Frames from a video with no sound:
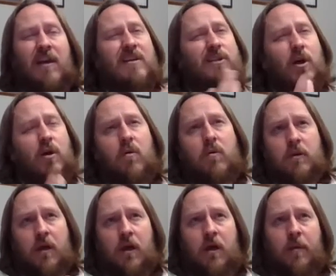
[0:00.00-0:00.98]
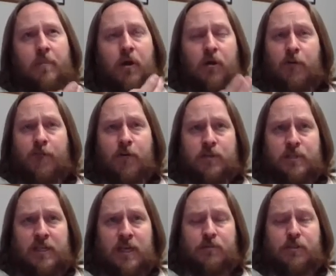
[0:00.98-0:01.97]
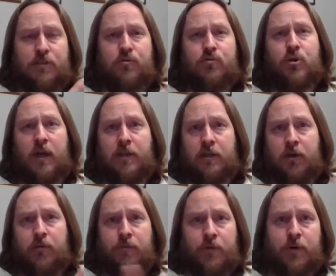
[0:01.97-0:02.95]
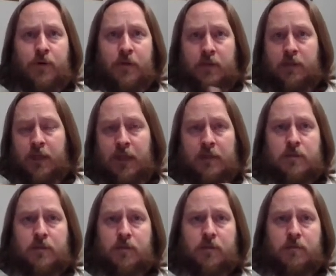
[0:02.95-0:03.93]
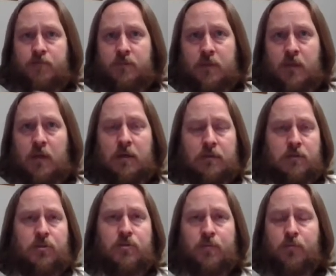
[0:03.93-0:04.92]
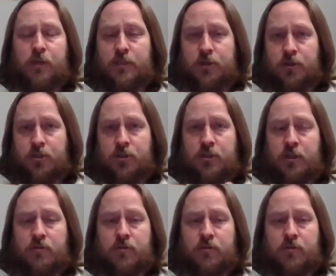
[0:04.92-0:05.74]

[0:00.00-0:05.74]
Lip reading: So on your first attempt, do try to go through it and answer, do some research,